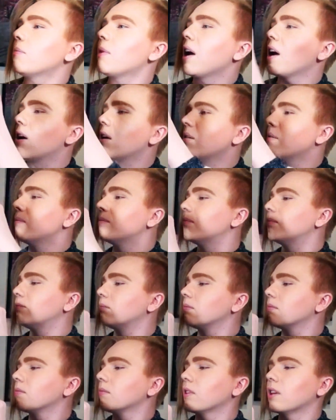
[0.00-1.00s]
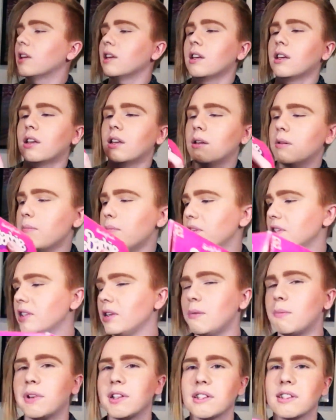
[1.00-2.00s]
But
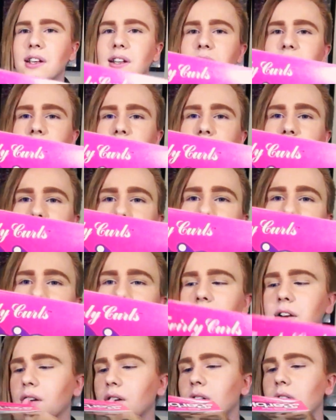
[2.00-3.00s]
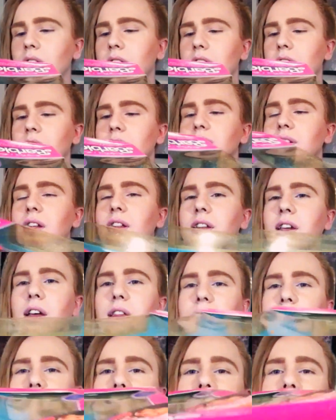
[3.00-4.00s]
see, one side says Twirly Curls and the
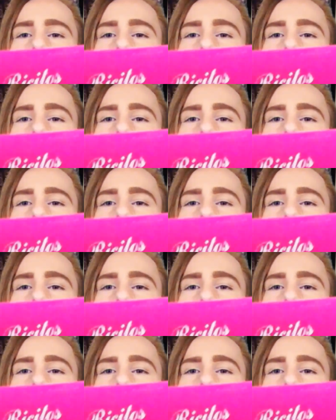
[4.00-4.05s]
other